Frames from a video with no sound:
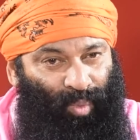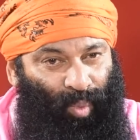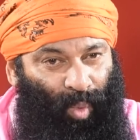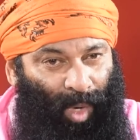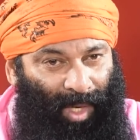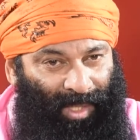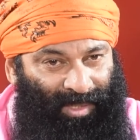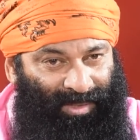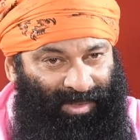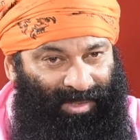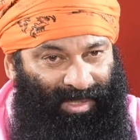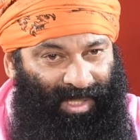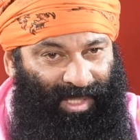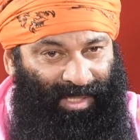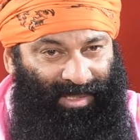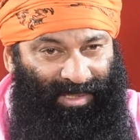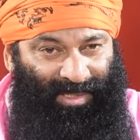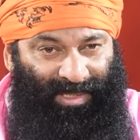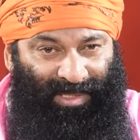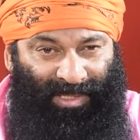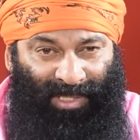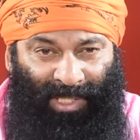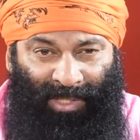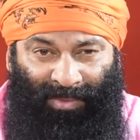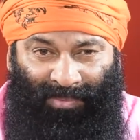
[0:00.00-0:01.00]
one day
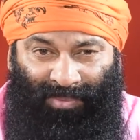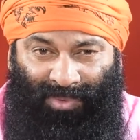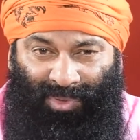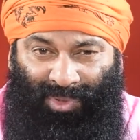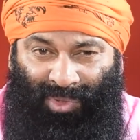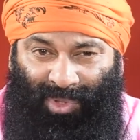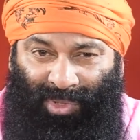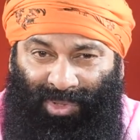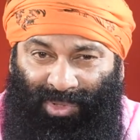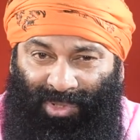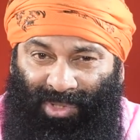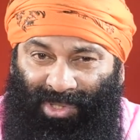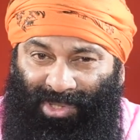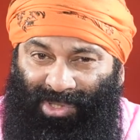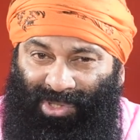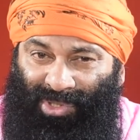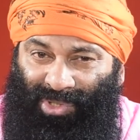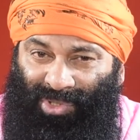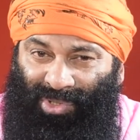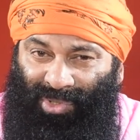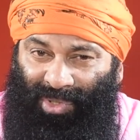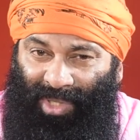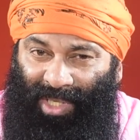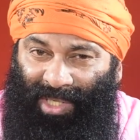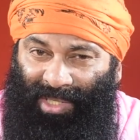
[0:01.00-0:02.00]
serve to
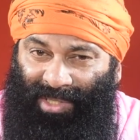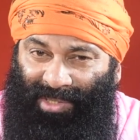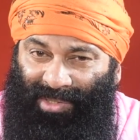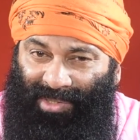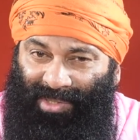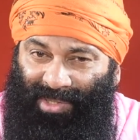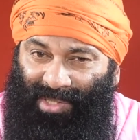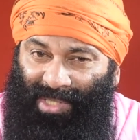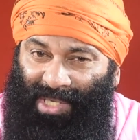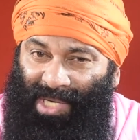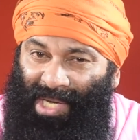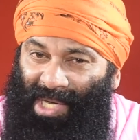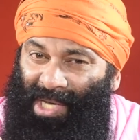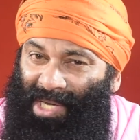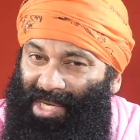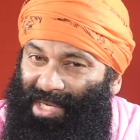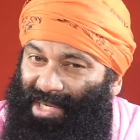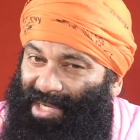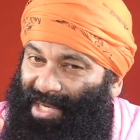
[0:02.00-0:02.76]
destroy the